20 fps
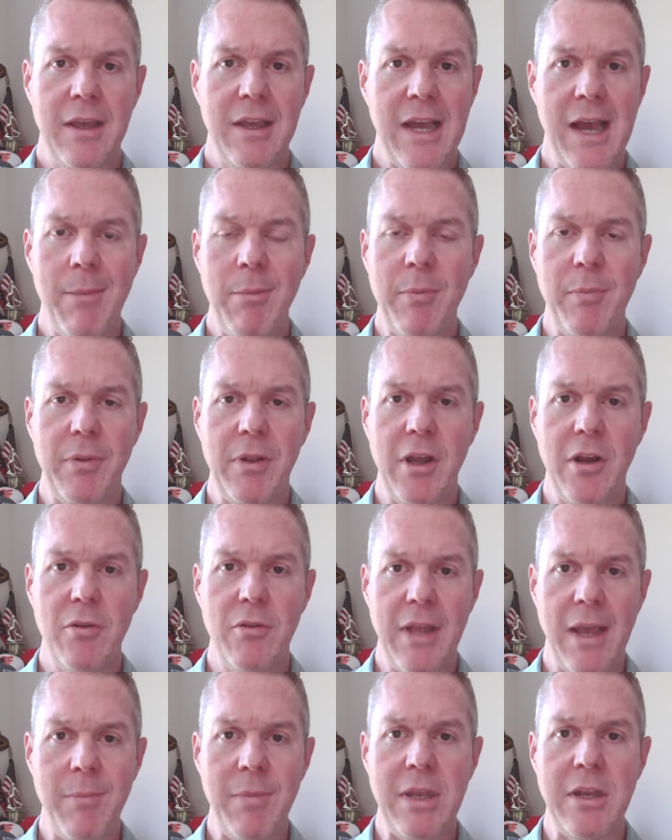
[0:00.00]
Comment below,
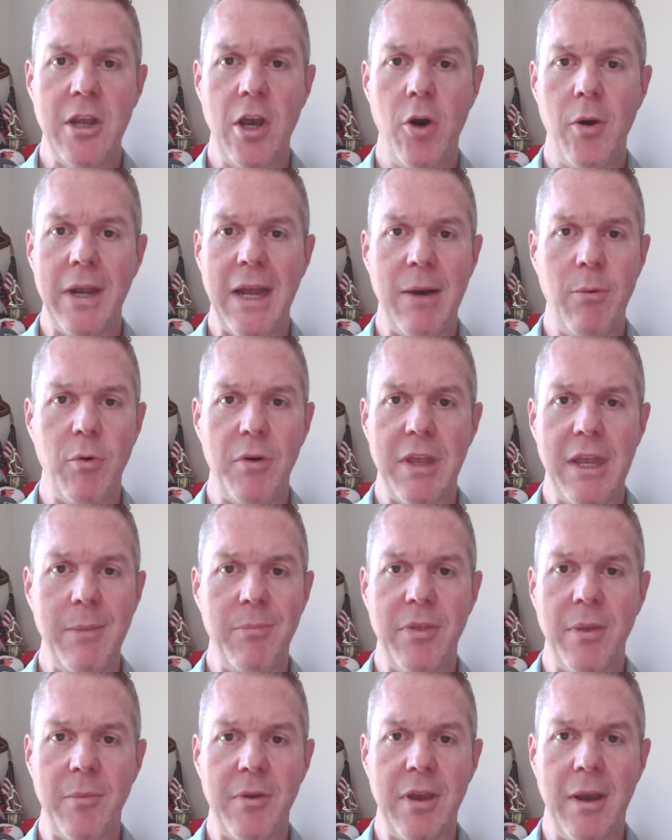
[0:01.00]
let me know, and I will
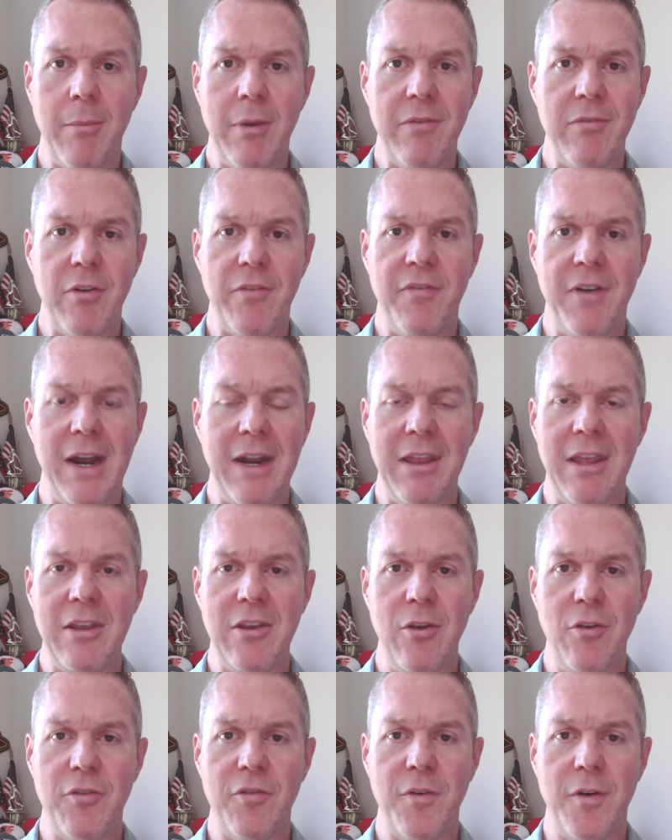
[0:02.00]
keep them coming. If you're finding it
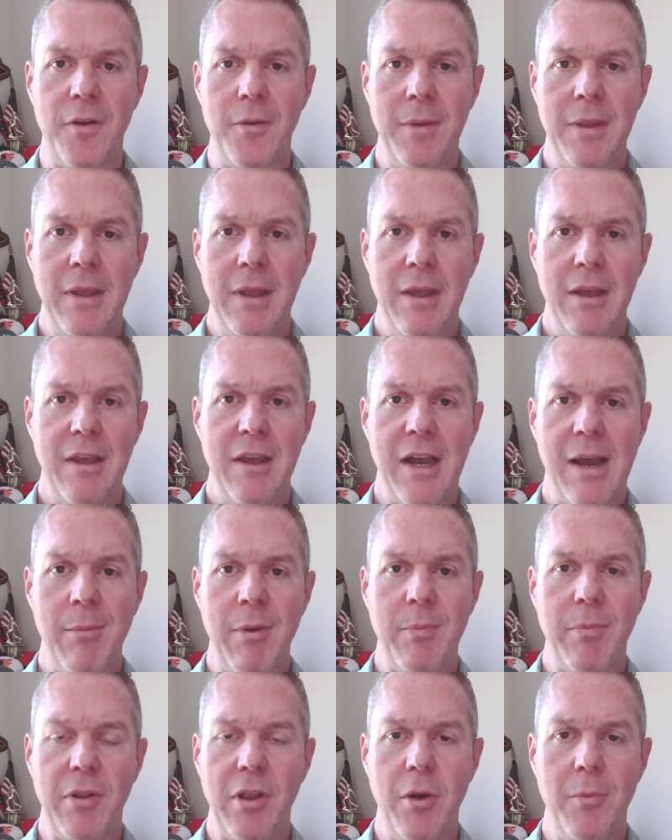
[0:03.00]
useful,
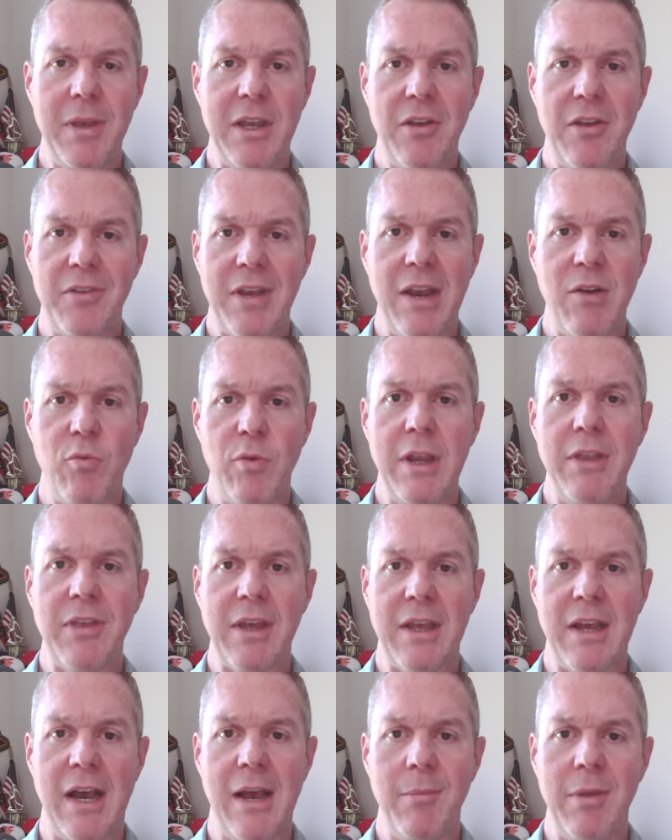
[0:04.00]
comment below because I read the
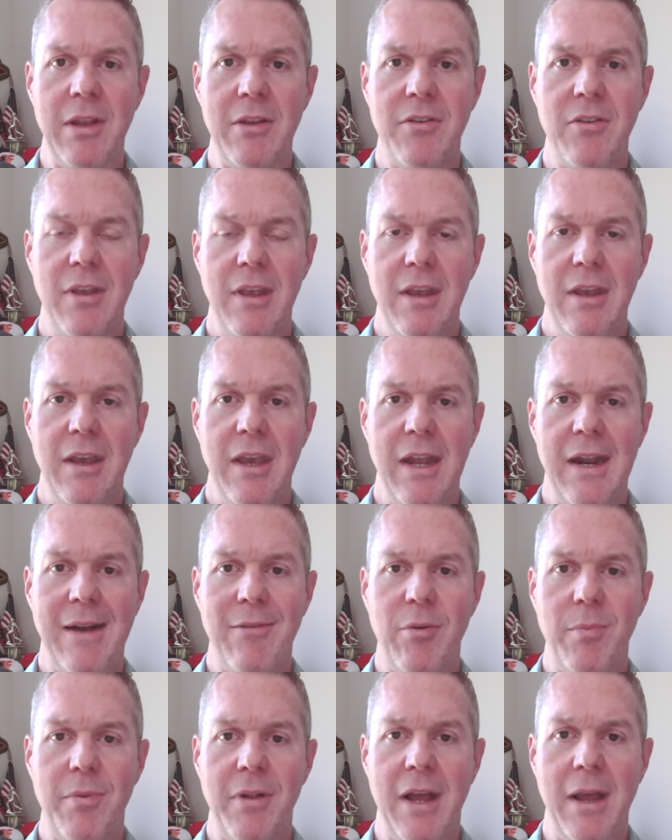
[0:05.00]
comments and I
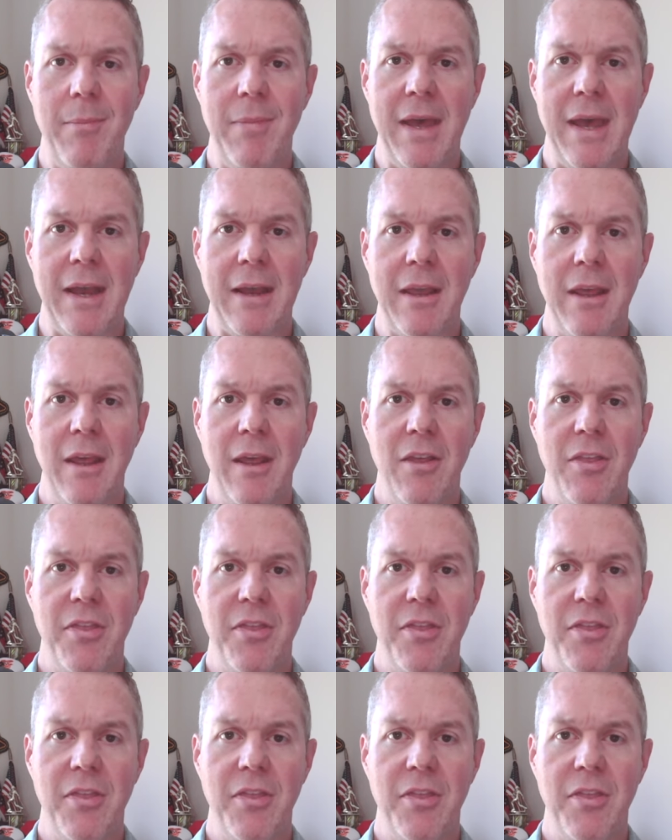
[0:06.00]
reply back.